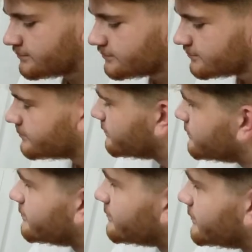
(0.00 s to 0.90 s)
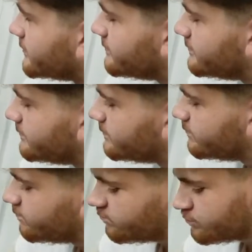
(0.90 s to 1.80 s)
so. I want you to
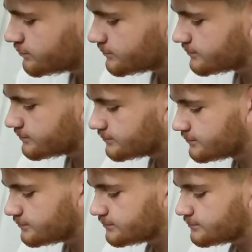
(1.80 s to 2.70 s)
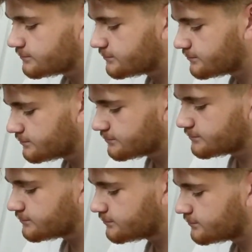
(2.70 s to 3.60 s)
use one of those jokers and
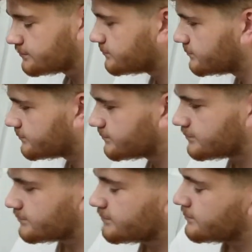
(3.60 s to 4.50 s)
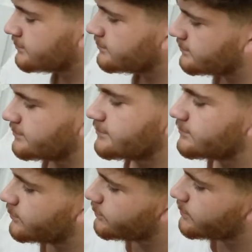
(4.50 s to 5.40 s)
place one of those jokers somewhere
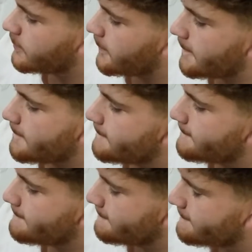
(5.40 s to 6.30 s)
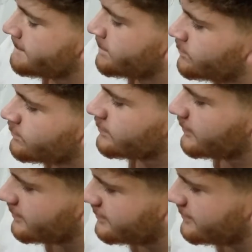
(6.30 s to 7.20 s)
in the deck. Okay? About
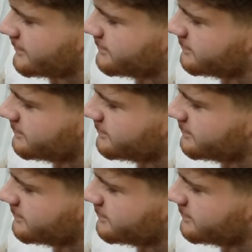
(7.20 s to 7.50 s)
halfway in.